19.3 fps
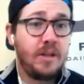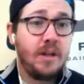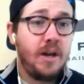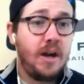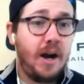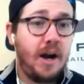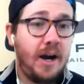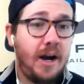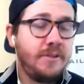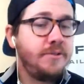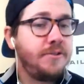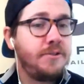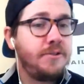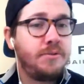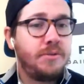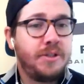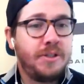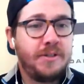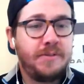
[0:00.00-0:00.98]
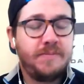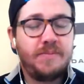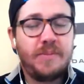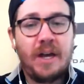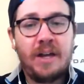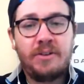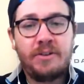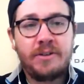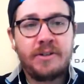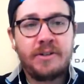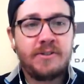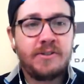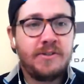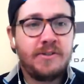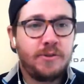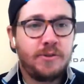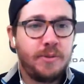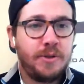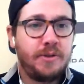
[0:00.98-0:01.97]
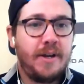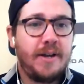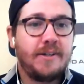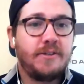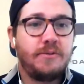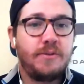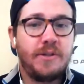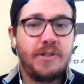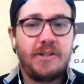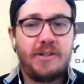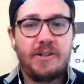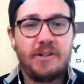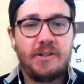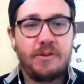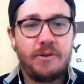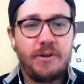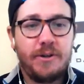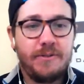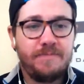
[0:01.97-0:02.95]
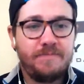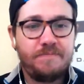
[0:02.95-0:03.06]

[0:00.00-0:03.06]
I do too, and I look at Steve Smith last week. You know what?